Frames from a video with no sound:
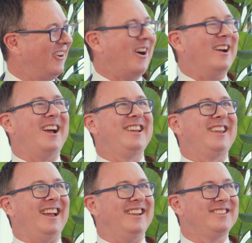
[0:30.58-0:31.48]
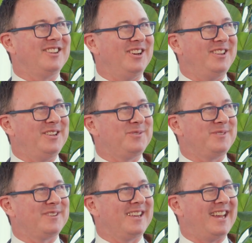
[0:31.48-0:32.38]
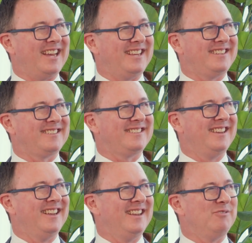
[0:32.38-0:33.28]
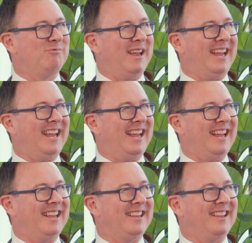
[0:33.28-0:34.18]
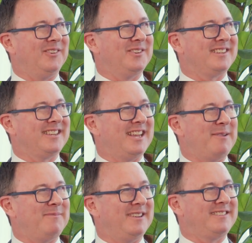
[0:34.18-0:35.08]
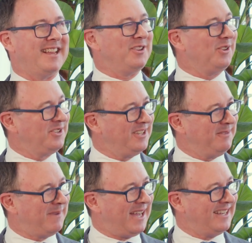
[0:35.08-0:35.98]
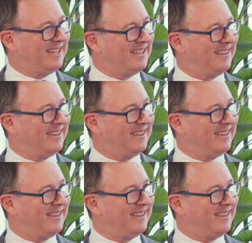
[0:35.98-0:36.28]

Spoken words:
All right. Okay. So this was a case where there was a technology partner